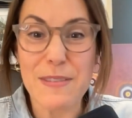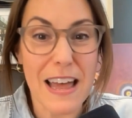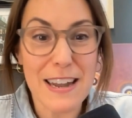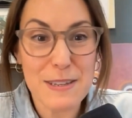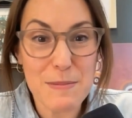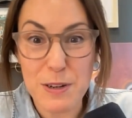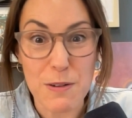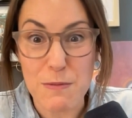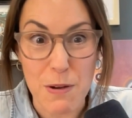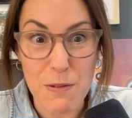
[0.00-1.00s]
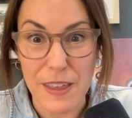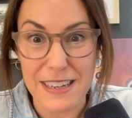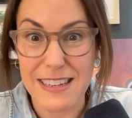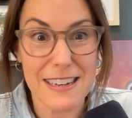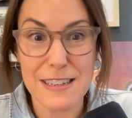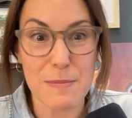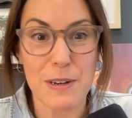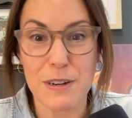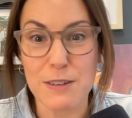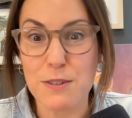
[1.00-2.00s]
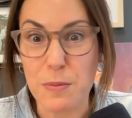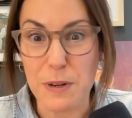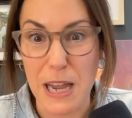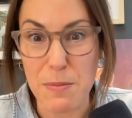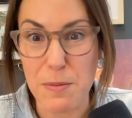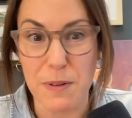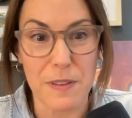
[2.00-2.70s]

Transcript: That doesn't mean you don't know things. That doesn't mean you're not super capable.